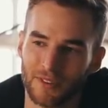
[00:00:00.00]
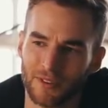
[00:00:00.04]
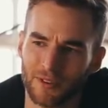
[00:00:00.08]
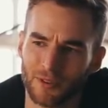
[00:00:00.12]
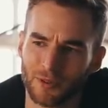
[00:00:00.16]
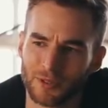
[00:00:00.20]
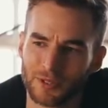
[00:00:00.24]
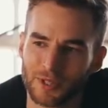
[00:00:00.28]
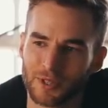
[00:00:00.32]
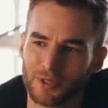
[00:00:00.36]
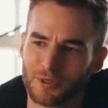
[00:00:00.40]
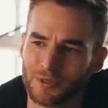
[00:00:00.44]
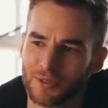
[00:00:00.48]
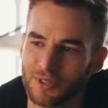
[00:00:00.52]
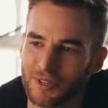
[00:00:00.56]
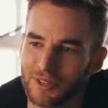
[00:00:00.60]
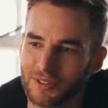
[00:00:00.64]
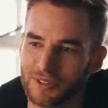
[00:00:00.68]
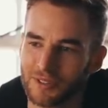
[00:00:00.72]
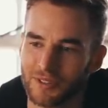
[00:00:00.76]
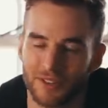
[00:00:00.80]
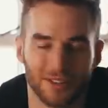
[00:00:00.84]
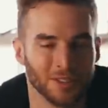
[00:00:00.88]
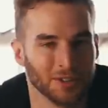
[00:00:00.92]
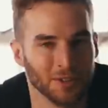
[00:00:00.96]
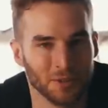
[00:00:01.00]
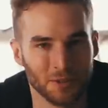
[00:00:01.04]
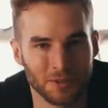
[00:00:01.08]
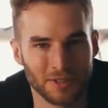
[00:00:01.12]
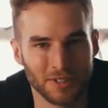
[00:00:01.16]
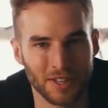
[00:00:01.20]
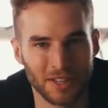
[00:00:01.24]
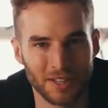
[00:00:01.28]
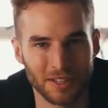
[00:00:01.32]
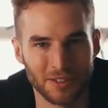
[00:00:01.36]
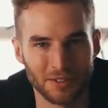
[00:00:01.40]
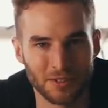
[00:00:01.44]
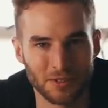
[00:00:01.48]
Also, a huge
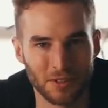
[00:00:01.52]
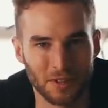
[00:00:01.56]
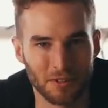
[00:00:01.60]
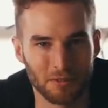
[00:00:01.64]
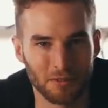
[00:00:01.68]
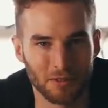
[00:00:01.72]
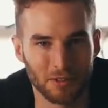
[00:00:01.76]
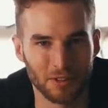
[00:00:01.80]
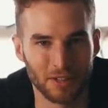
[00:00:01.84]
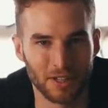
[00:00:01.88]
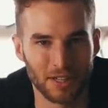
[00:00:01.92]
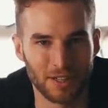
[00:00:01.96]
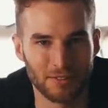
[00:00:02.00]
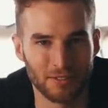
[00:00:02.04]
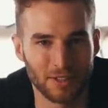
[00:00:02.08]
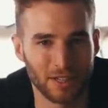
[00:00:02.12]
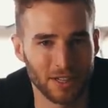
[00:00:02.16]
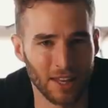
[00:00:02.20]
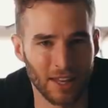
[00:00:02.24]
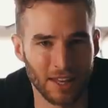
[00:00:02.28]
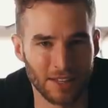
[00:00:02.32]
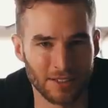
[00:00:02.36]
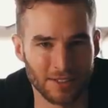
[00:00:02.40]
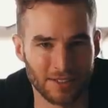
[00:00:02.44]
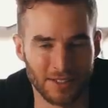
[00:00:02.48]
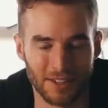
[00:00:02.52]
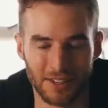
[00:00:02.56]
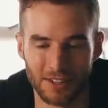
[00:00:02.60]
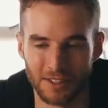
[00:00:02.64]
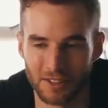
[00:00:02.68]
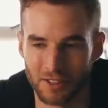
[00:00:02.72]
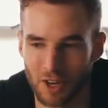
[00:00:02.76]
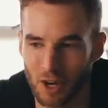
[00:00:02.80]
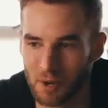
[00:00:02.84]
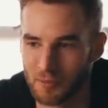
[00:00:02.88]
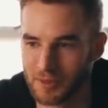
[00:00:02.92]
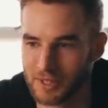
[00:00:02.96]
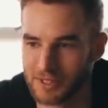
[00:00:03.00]
thank you to everyone leaving likes and
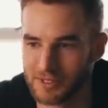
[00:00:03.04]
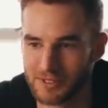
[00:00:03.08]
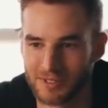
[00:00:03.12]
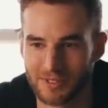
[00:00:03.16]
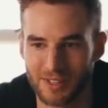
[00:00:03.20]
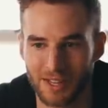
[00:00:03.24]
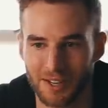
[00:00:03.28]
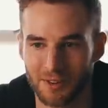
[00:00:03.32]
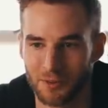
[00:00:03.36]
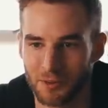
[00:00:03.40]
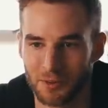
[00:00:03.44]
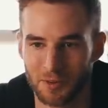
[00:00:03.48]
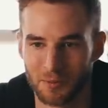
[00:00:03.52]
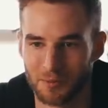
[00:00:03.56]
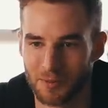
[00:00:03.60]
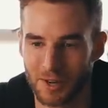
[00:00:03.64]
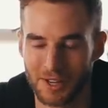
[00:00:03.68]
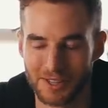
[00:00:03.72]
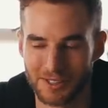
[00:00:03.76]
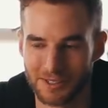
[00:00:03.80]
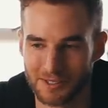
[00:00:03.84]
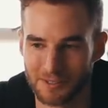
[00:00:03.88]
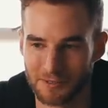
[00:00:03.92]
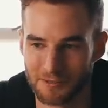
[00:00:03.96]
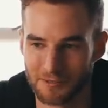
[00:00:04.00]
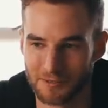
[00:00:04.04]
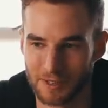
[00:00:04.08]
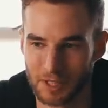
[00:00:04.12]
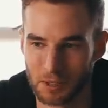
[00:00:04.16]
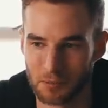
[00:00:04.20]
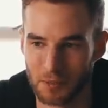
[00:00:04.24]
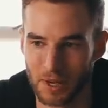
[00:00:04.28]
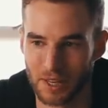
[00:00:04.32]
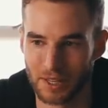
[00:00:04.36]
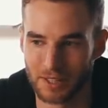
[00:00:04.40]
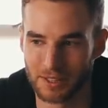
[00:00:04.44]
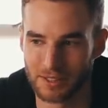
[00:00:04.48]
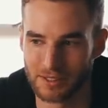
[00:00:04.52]
comments and all the positive
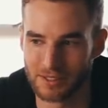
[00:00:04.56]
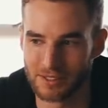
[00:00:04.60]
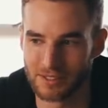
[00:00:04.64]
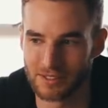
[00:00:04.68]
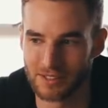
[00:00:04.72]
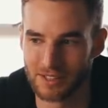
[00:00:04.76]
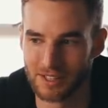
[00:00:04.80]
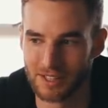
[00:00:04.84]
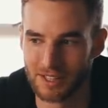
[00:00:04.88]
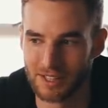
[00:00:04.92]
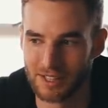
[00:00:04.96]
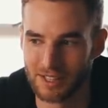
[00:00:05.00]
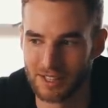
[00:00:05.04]
feedback. It's